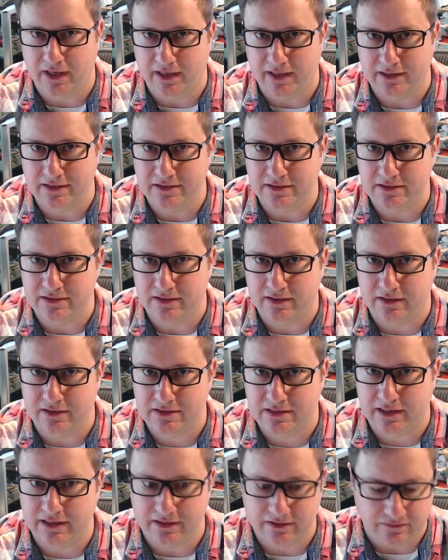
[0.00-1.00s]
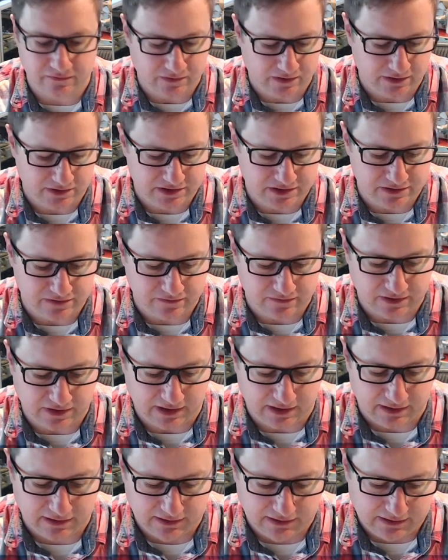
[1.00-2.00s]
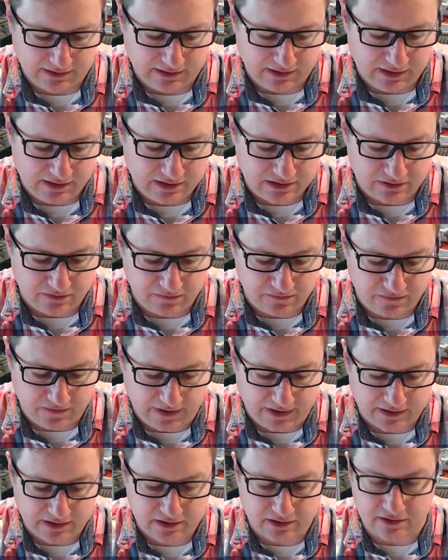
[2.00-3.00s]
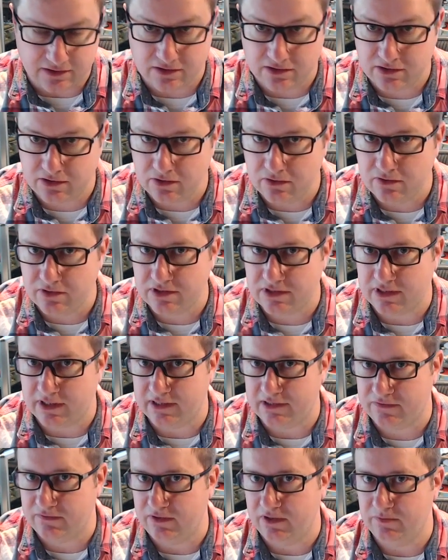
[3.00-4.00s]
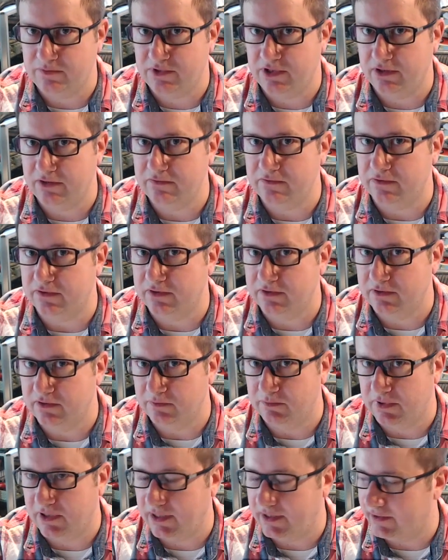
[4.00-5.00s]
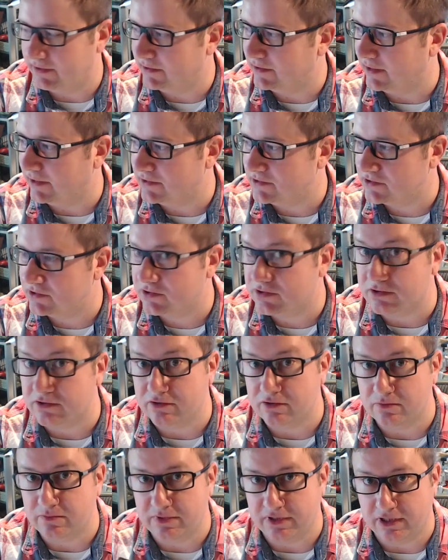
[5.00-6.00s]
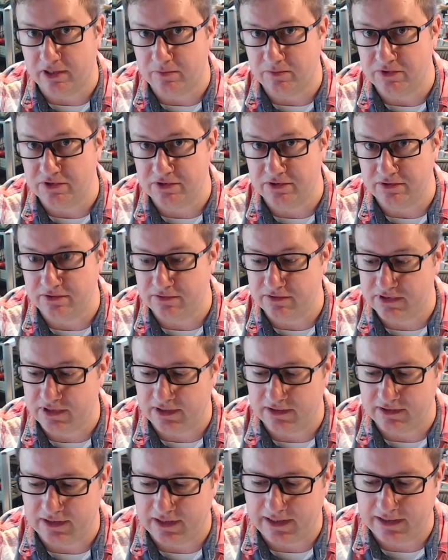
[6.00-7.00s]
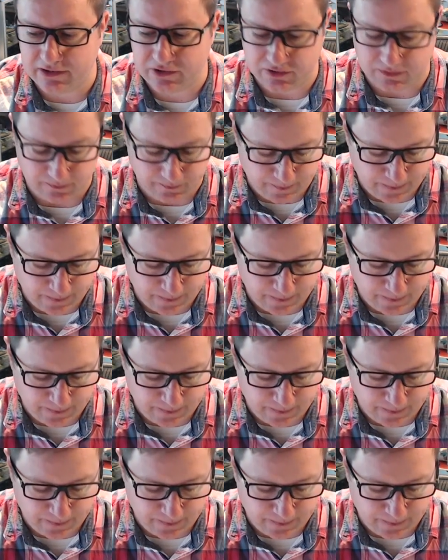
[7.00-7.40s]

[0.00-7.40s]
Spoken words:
and take advantage of that. So in fact, as soon as that's flipped over, the player gets to be able to take that action.